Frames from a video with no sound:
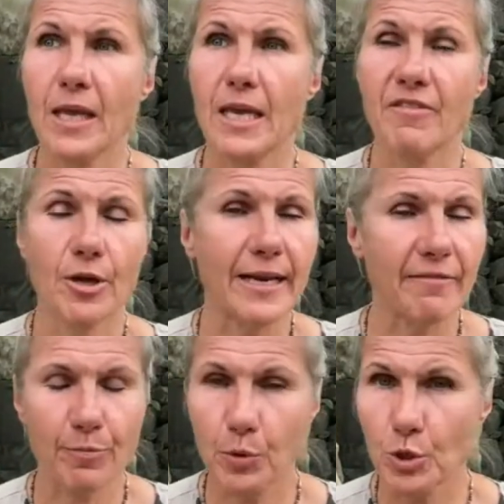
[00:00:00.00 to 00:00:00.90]
Even though I
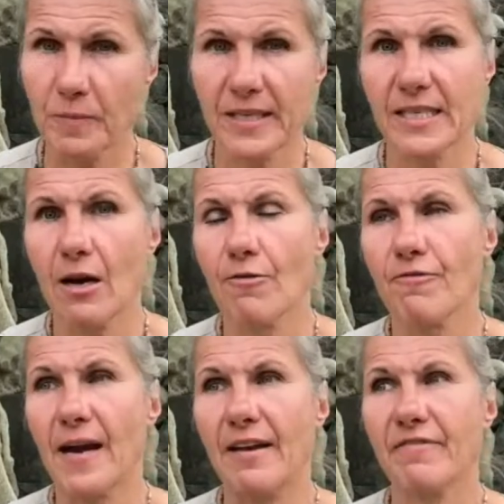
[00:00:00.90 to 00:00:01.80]
never pushed myself,
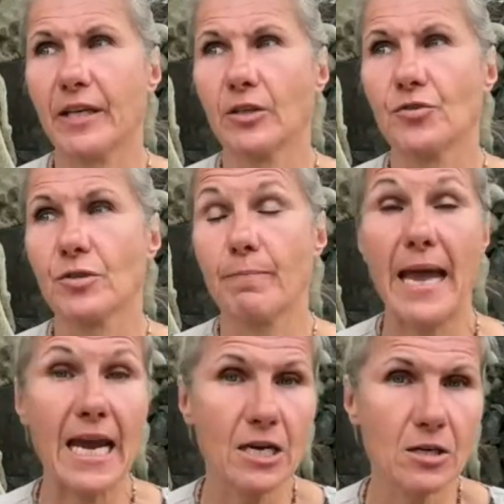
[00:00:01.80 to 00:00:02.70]
I felt
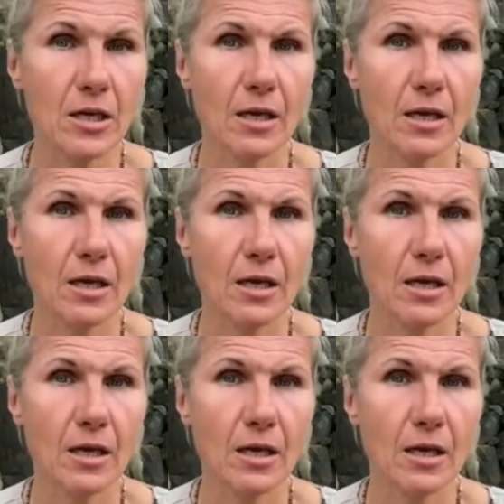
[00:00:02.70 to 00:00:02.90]
pain,